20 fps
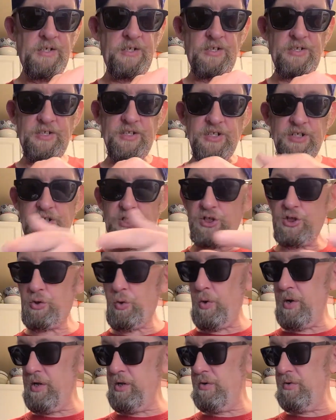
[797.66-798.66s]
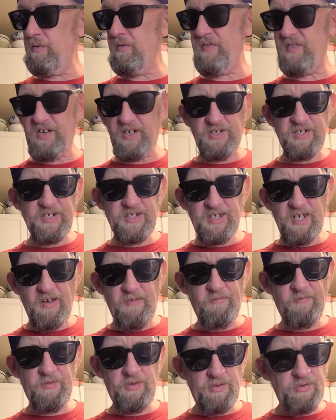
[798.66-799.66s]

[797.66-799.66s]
So this is a shoyu. Their stuff